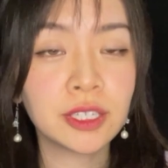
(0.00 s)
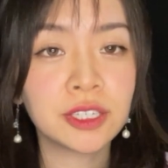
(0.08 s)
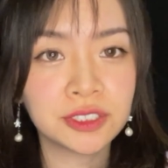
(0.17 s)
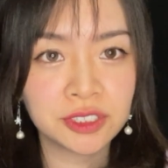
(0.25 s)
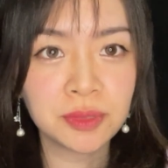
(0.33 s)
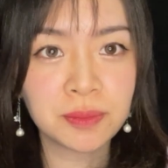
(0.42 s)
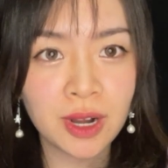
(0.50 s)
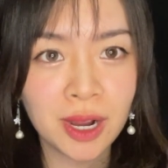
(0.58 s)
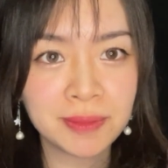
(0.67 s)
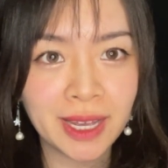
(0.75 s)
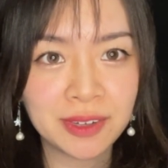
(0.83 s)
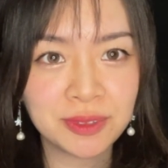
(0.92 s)
here's the
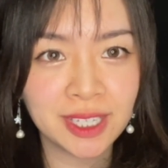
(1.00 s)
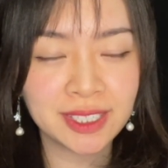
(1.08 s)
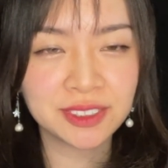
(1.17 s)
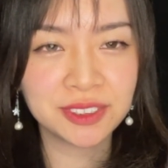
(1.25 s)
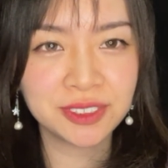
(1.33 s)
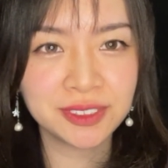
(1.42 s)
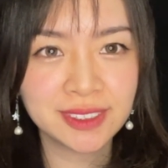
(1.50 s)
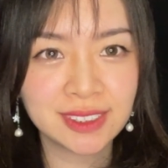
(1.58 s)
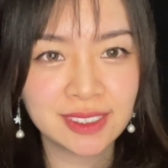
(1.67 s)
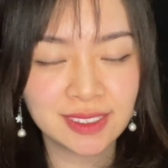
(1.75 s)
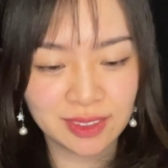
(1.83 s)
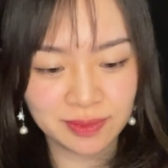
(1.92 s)
prompt I would like to use
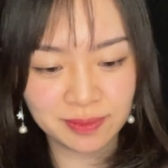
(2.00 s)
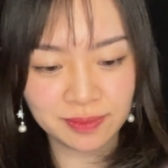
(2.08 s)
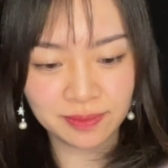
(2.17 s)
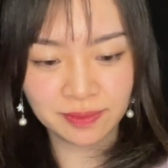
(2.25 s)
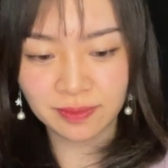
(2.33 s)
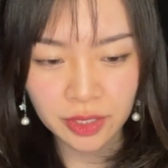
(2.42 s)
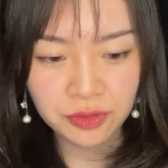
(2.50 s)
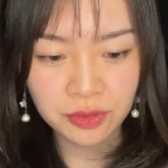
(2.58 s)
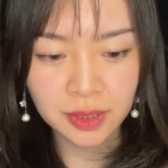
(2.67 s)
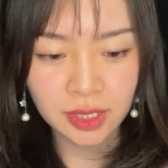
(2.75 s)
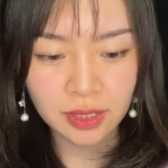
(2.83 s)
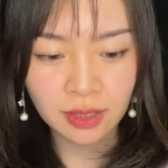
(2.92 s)
gives
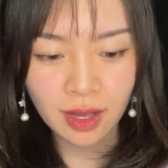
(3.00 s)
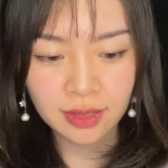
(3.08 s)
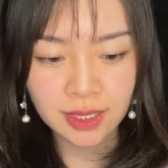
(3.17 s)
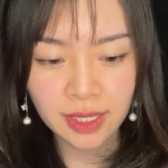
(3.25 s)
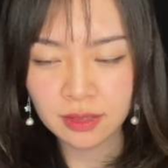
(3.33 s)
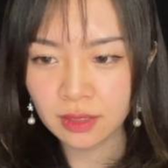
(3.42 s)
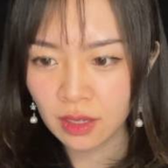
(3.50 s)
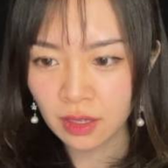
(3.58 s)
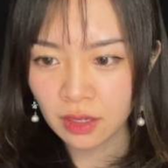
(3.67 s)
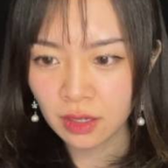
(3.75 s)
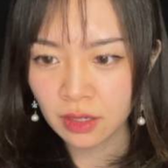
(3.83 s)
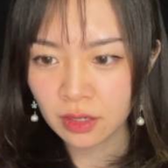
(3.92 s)
me content
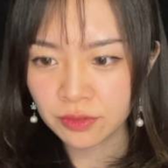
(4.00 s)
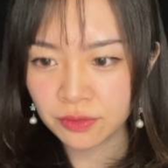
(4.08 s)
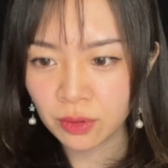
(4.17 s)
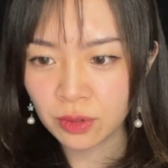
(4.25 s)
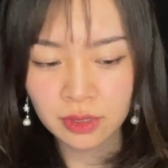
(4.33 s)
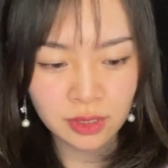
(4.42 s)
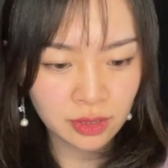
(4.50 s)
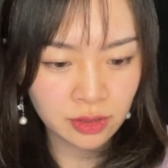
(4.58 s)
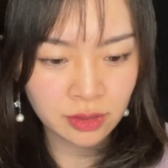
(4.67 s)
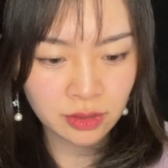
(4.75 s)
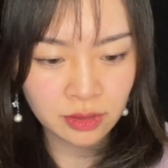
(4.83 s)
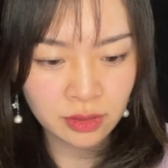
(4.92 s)
for
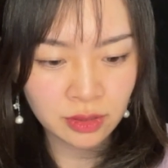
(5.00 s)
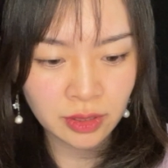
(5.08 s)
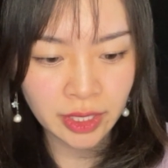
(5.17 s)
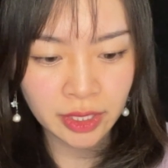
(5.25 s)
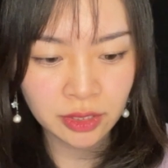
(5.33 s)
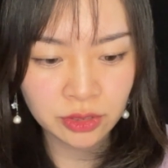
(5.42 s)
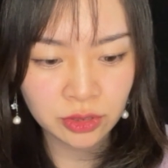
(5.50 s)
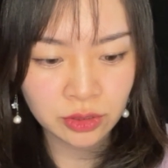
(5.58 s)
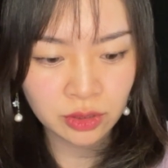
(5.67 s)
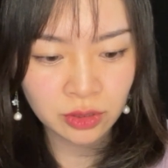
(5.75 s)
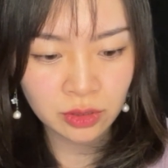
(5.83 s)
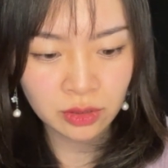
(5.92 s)
a
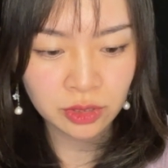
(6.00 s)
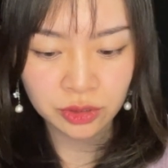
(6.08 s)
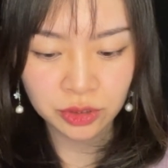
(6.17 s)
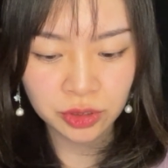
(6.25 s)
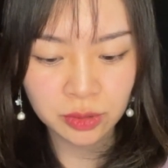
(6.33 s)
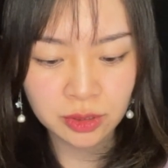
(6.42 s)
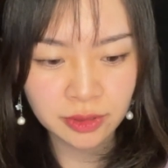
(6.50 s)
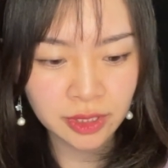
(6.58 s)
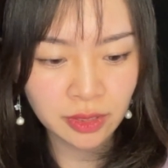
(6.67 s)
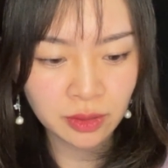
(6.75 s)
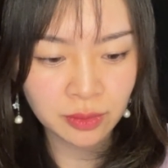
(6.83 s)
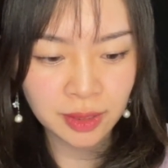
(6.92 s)
jewelry
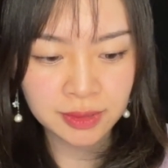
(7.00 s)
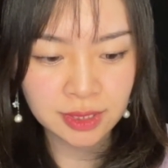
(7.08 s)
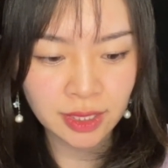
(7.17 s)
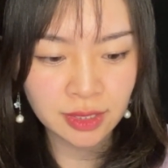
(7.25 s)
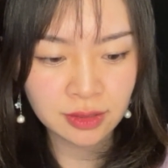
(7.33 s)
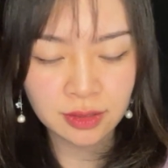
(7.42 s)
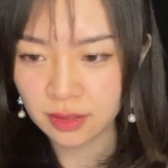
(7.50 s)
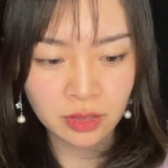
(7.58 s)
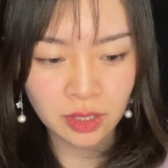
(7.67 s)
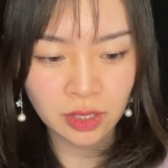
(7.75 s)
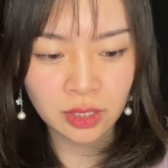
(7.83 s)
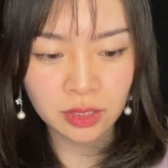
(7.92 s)
website,
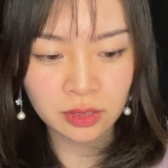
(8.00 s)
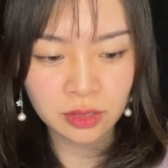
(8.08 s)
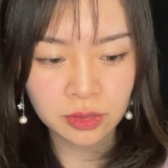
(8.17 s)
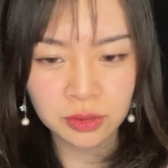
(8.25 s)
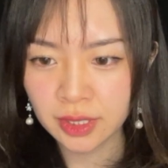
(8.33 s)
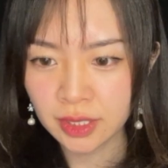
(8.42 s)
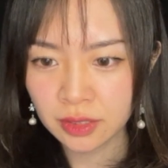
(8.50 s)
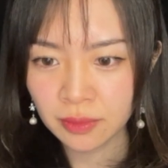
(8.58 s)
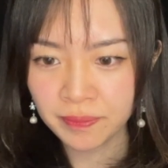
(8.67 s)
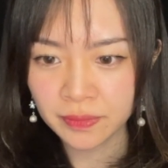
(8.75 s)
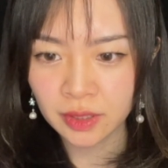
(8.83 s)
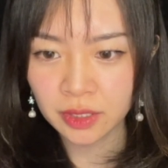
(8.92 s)
including
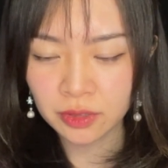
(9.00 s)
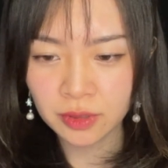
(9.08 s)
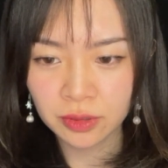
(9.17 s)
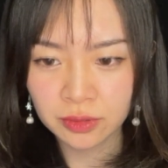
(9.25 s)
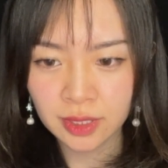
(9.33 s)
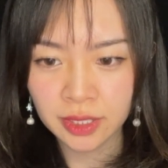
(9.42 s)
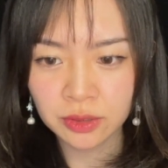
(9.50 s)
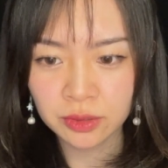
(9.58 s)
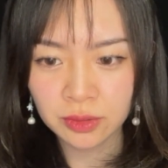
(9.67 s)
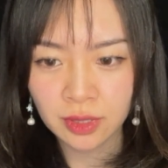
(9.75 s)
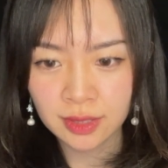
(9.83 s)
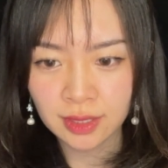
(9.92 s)
hero title,
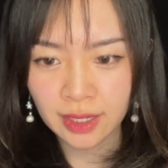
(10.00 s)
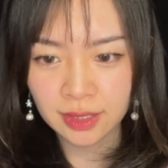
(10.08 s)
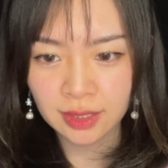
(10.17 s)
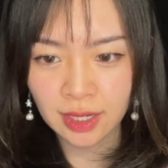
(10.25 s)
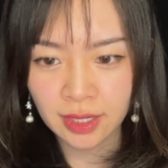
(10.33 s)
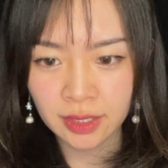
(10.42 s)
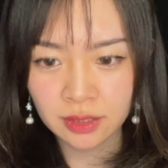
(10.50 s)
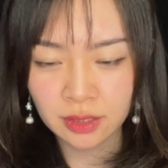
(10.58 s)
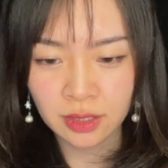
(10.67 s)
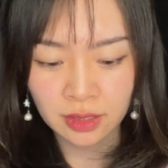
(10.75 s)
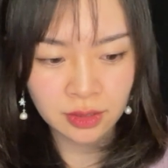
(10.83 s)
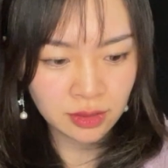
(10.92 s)
tagline,
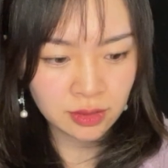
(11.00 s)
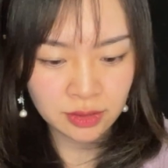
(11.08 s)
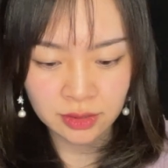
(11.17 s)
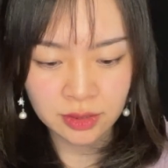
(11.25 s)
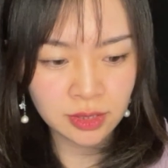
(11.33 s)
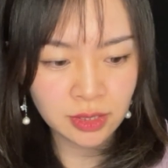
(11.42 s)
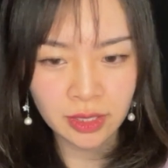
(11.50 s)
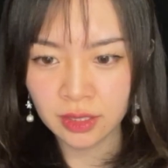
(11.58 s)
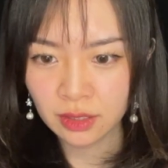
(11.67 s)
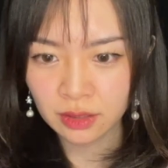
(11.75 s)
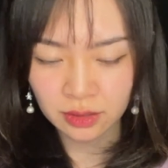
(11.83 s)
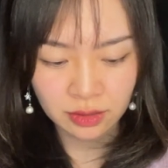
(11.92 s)

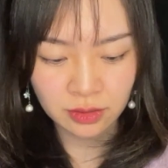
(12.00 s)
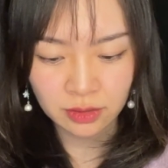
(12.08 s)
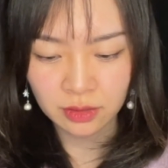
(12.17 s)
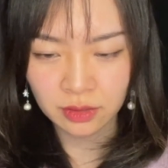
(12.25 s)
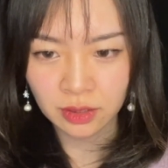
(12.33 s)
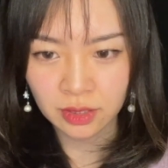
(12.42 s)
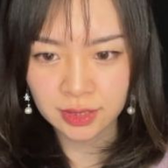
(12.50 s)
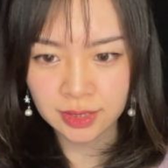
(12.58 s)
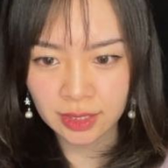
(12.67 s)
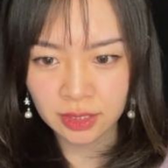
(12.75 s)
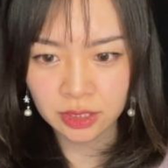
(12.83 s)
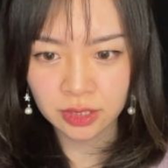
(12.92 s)
CTA,
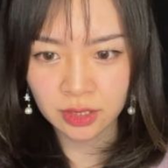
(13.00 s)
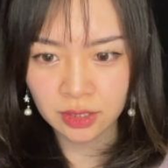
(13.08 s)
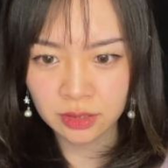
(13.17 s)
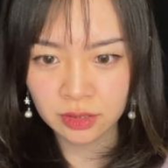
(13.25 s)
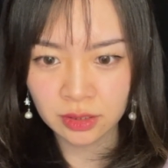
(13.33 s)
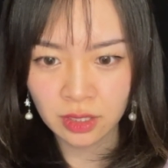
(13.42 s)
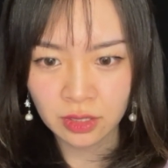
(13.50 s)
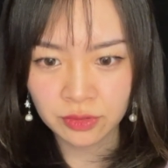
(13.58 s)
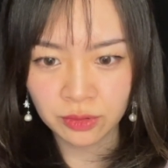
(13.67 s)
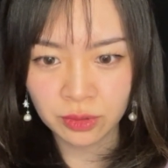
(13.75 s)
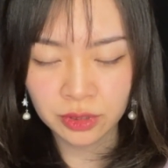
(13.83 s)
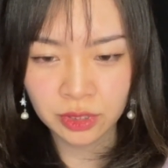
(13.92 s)
sections
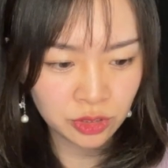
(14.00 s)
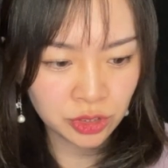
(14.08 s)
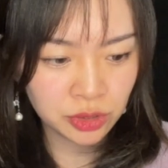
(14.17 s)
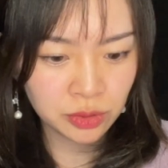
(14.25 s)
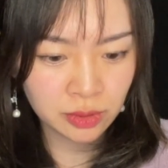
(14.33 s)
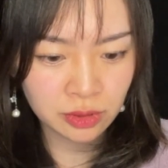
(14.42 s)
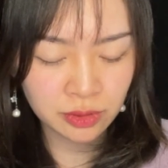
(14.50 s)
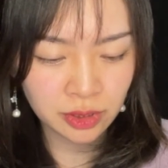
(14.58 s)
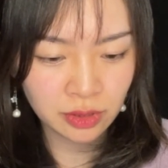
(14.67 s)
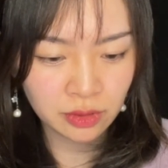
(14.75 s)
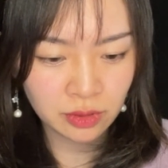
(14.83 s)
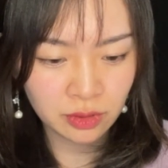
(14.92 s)
for jewelry,
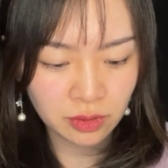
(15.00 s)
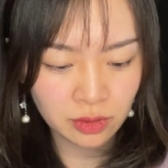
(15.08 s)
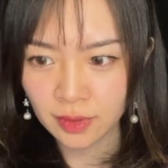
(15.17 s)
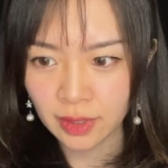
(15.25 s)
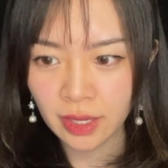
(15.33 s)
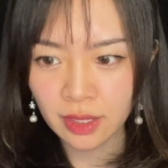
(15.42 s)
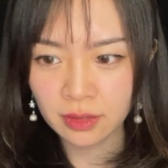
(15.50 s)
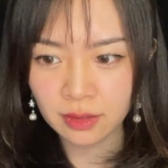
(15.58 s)
and